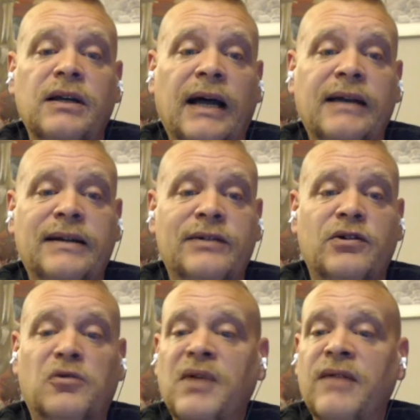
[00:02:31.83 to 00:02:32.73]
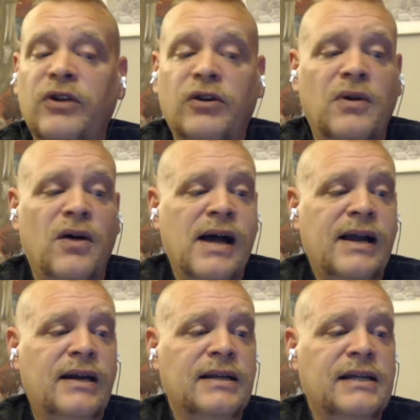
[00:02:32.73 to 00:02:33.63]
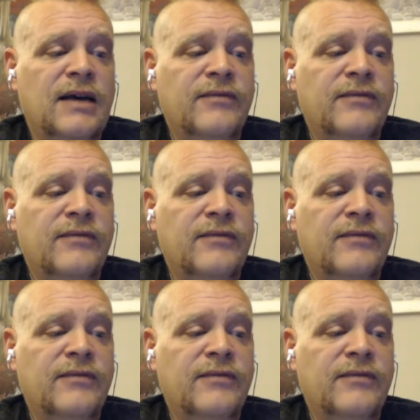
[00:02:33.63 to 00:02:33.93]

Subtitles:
additional revenue and all that kind of stuff.